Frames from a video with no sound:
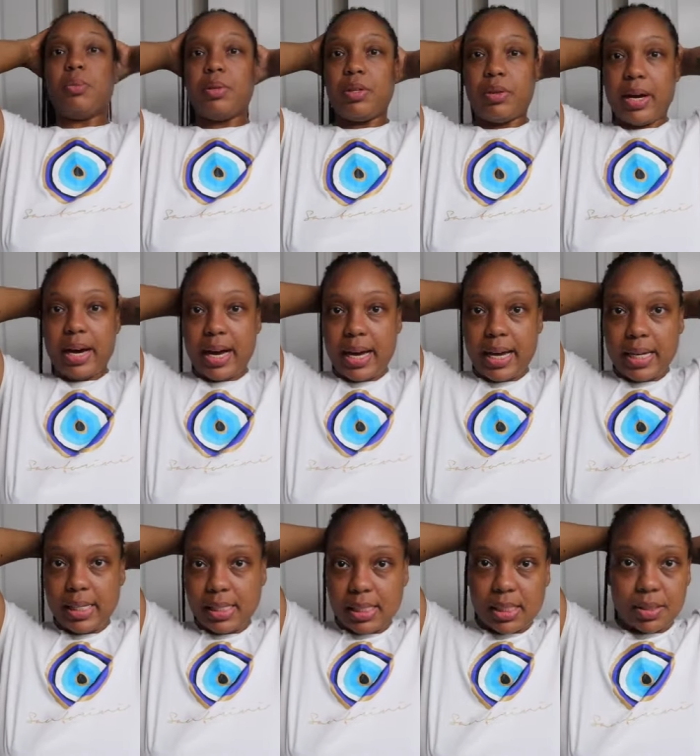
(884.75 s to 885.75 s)
with you
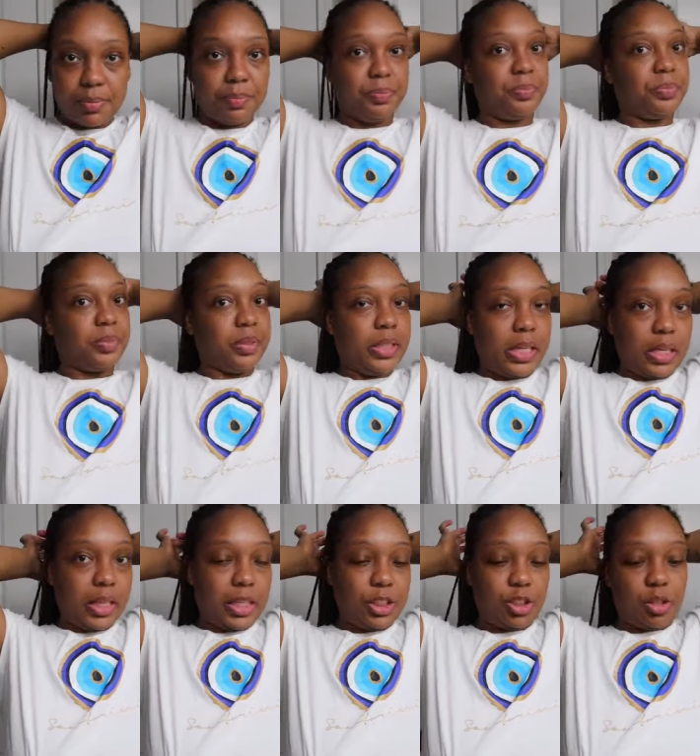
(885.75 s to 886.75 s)
guys and
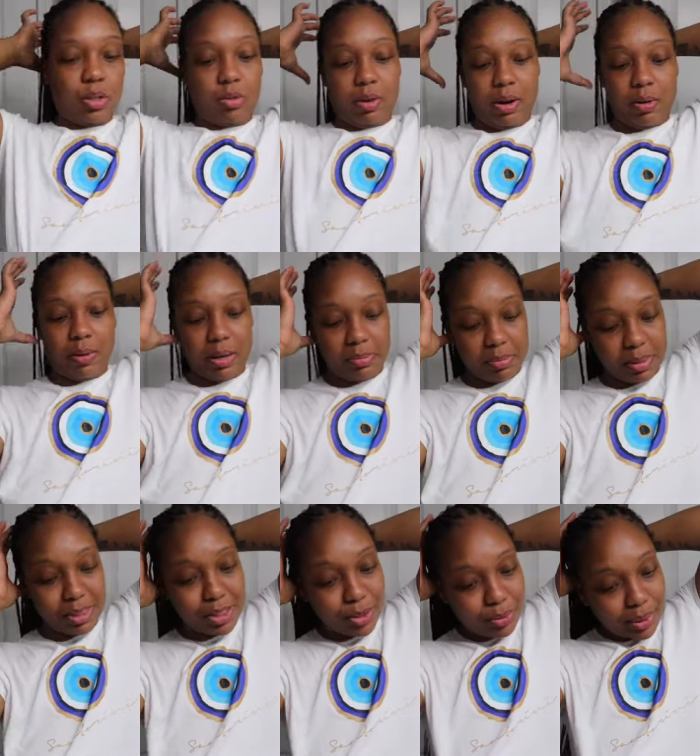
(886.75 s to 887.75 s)
let y'all know how I'm
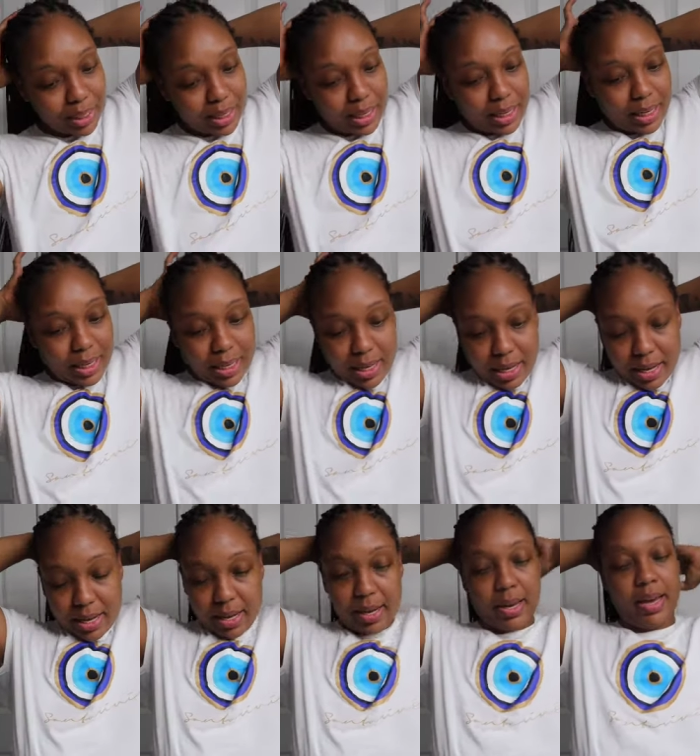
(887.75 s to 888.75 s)
doing
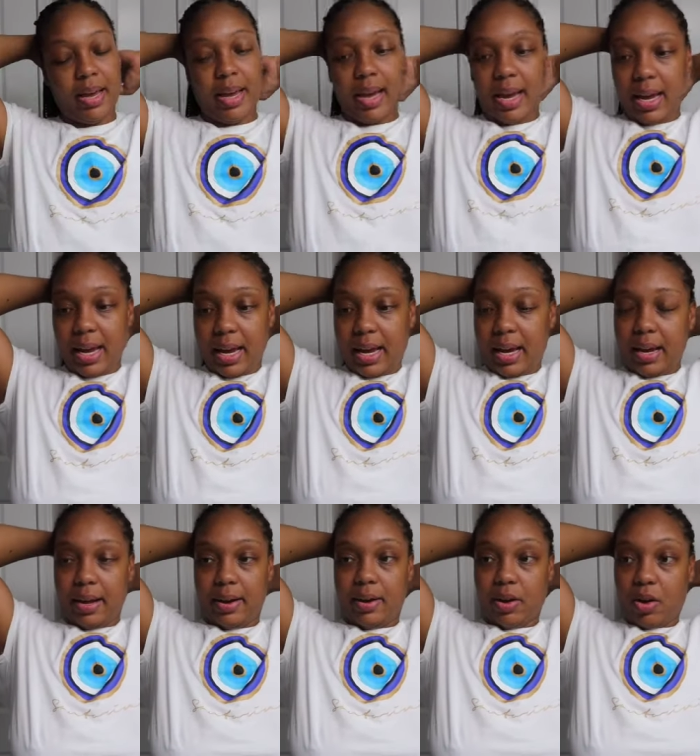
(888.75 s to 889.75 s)

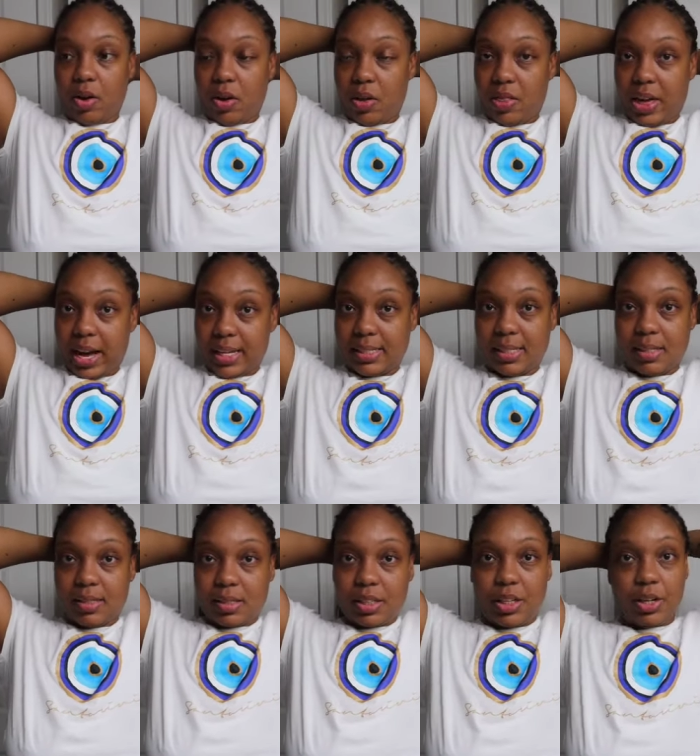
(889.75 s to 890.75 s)
and all that
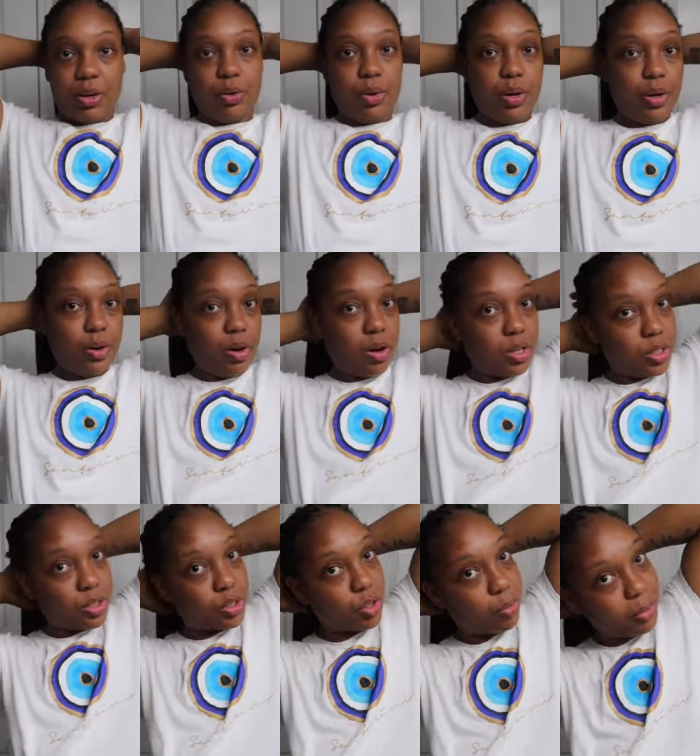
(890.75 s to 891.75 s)
since you know
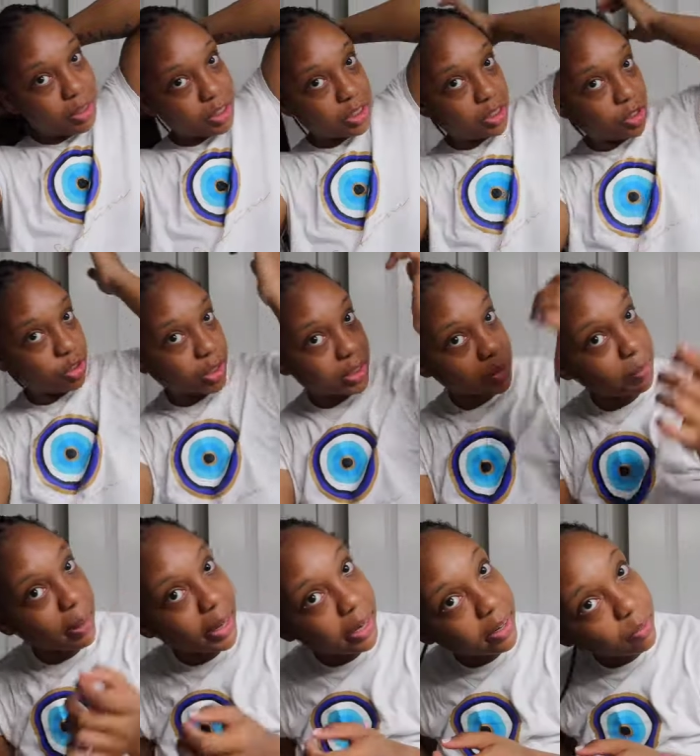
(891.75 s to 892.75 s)
so much has
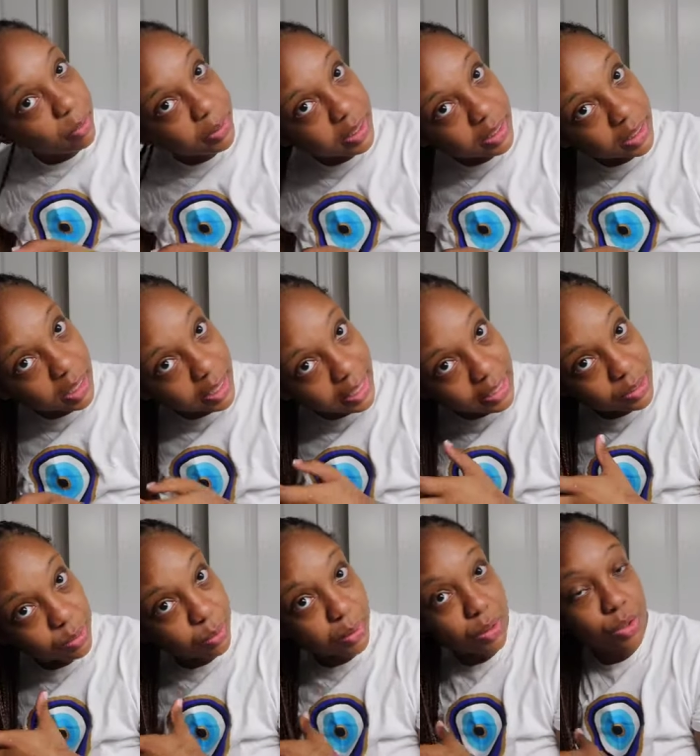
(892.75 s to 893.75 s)
transpired within the
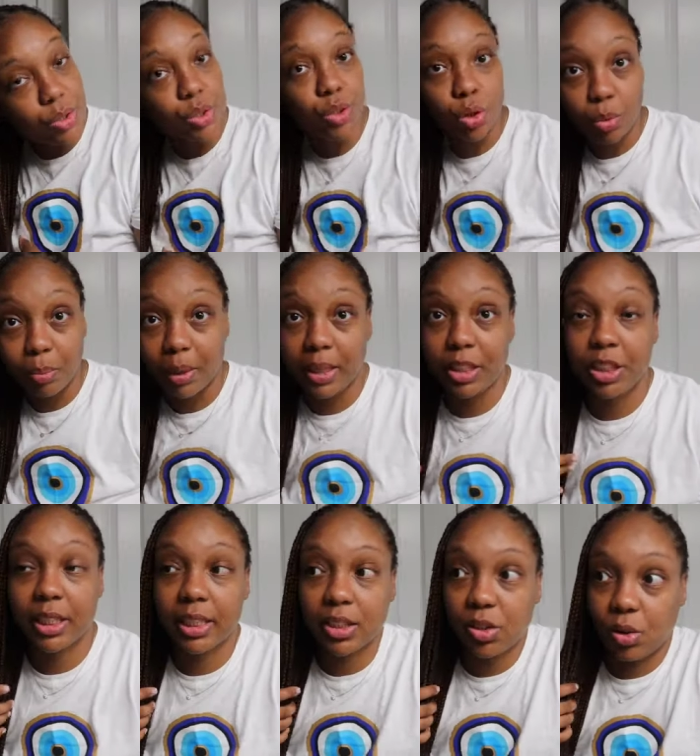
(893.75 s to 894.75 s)
last week. So
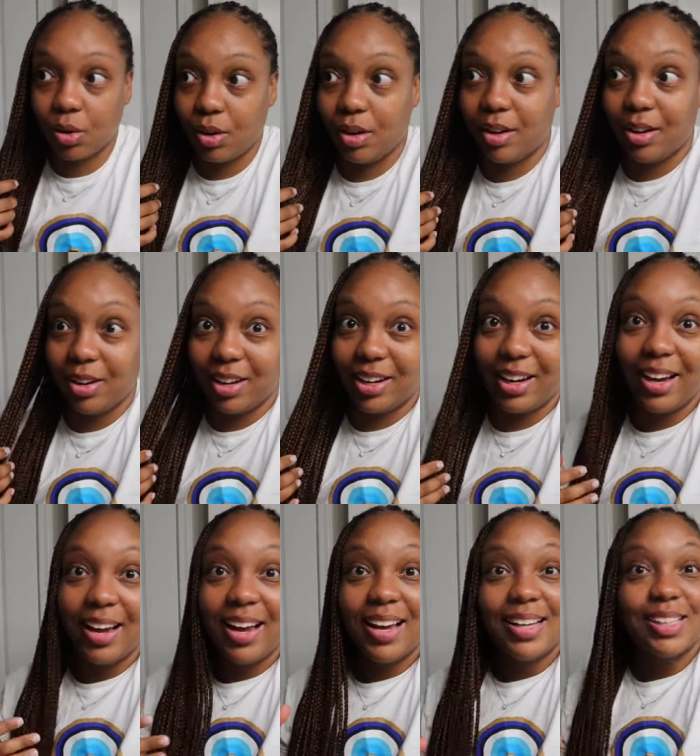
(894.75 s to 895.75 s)
much has gone on.
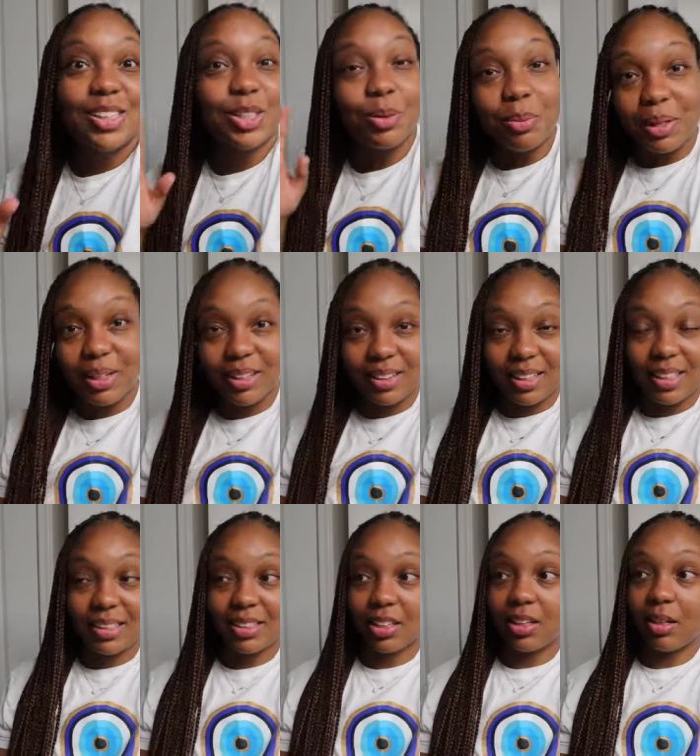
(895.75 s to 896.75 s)
So many good
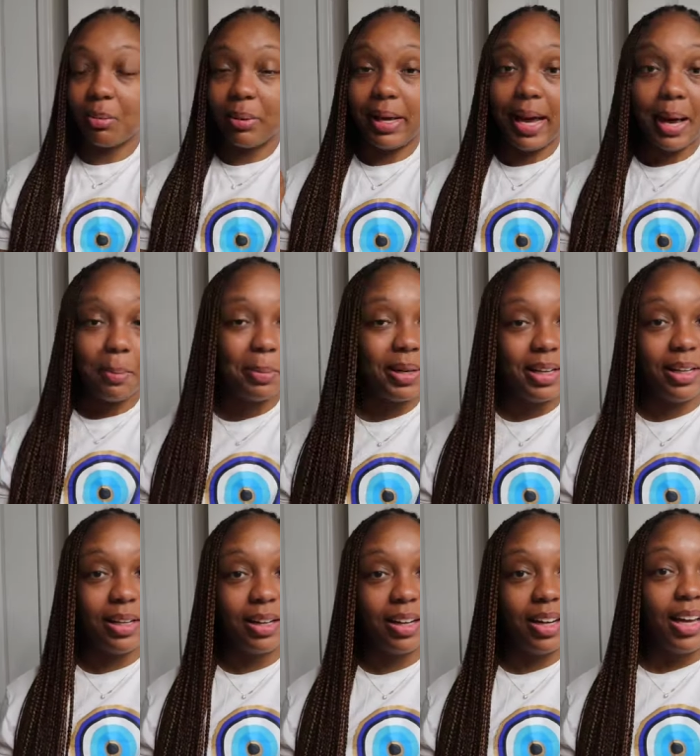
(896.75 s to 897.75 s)
things are going to be
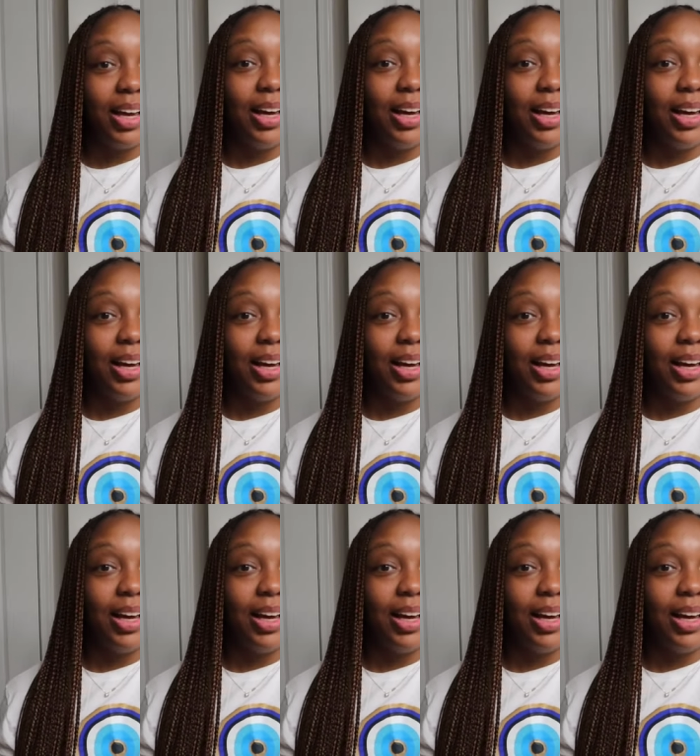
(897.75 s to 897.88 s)
happening